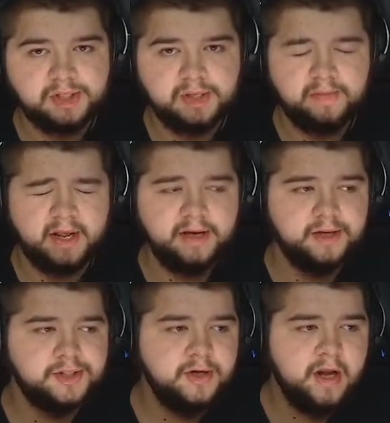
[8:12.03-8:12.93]

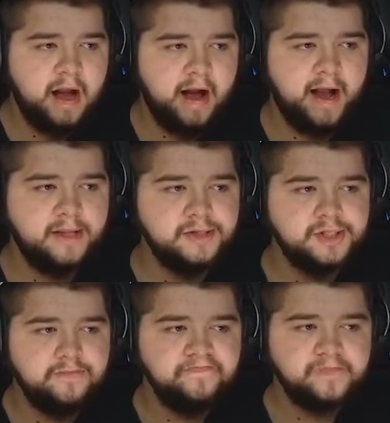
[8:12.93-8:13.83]
simulated, and
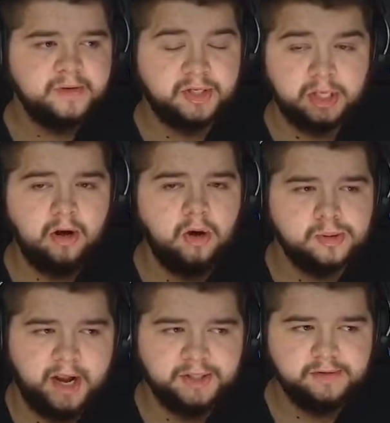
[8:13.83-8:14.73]
there's a lot of
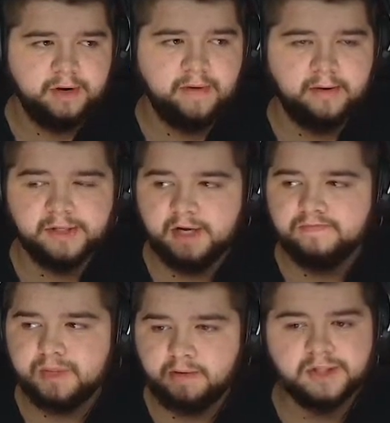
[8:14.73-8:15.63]
red around here.
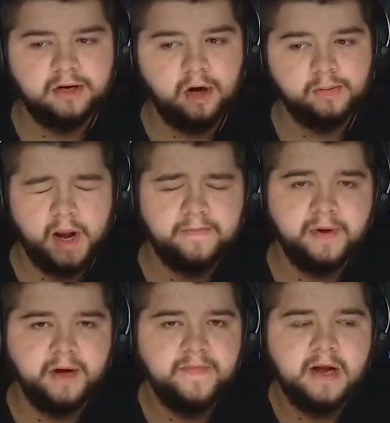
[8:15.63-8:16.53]
There is a lot of red,
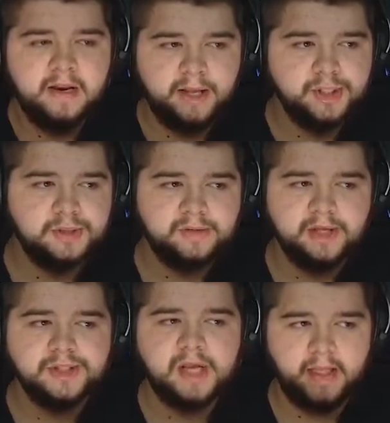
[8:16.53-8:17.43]
but let's
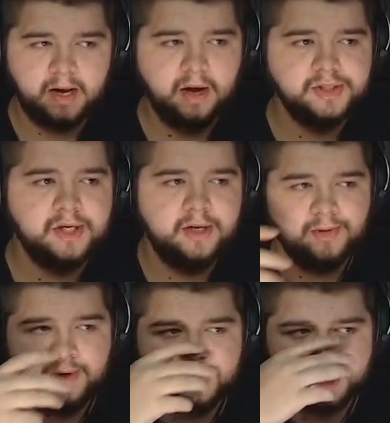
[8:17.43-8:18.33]
just analyze it a little
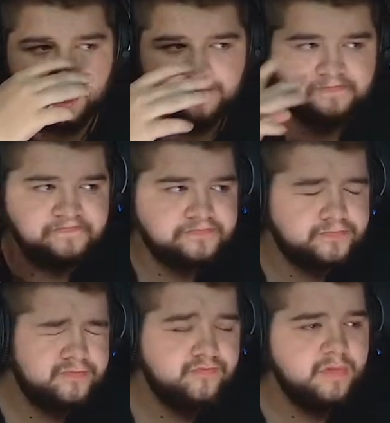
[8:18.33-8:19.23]
bit. So
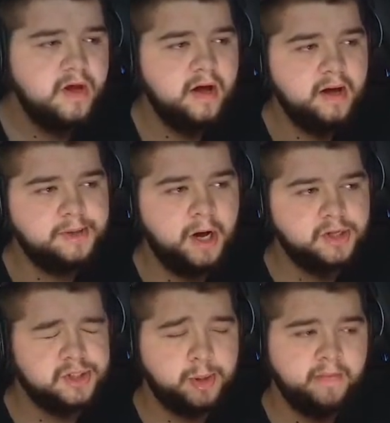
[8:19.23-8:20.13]

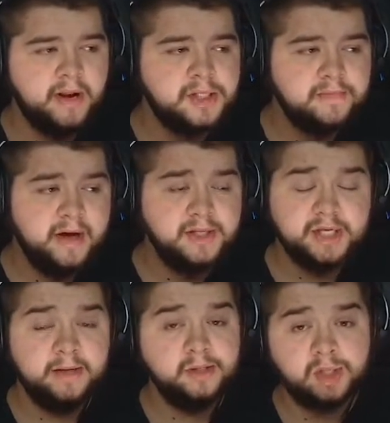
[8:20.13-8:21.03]
first off, we managed to
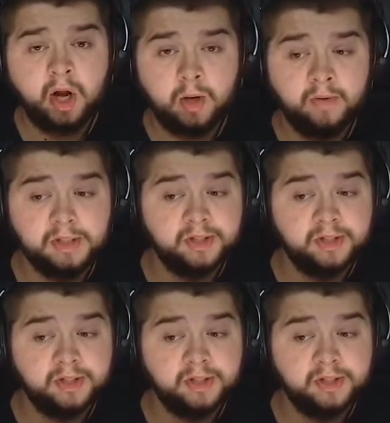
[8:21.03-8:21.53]
maintain the title, which